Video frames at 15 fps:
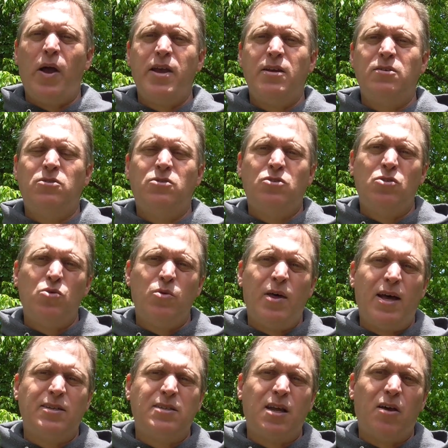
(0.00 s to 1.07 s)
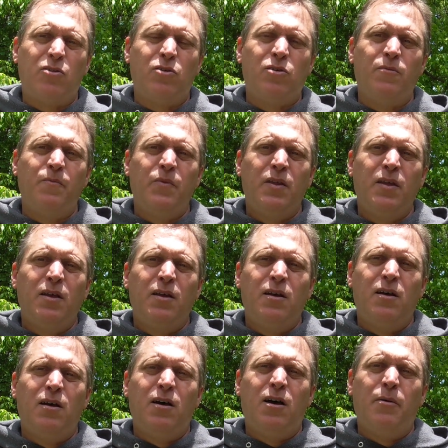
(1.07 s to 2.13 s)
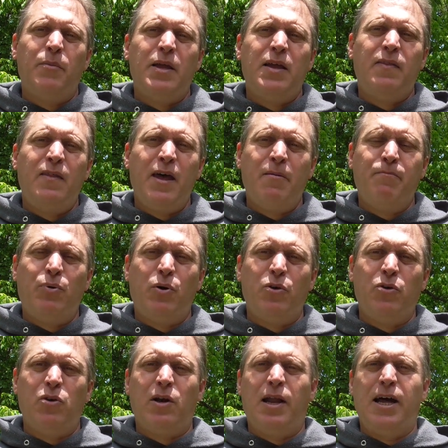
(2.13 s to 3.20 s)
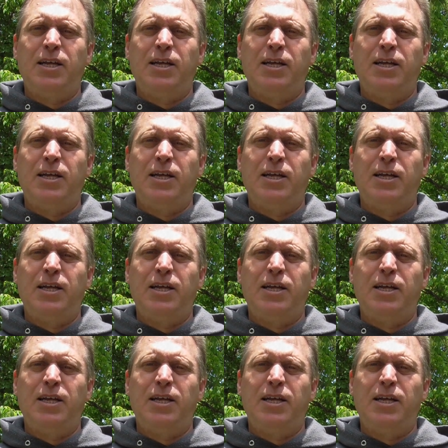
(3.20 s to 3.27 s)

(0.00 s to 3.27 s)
weight to that tether, um, and then pull your